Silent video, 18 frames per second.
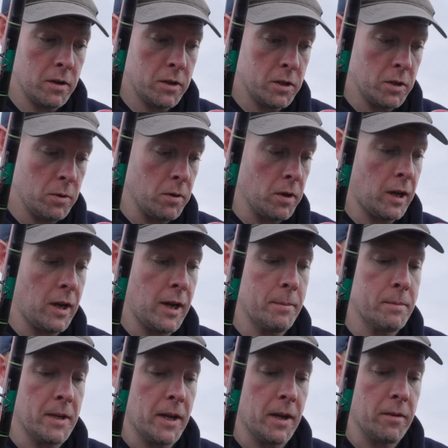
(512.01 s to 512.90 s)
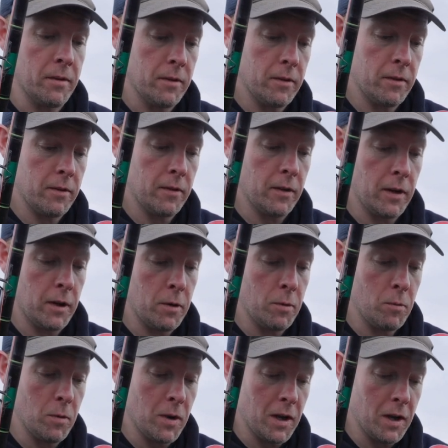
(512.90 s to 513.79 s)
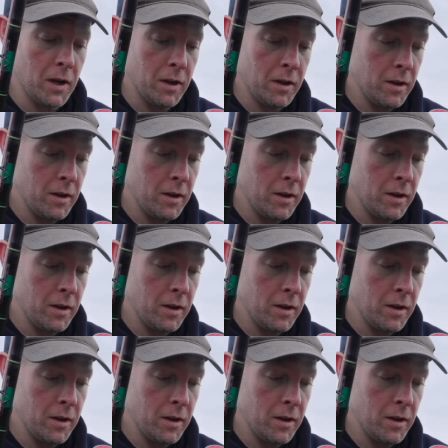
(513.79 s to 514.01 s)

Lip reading: 2-hook clip down. So,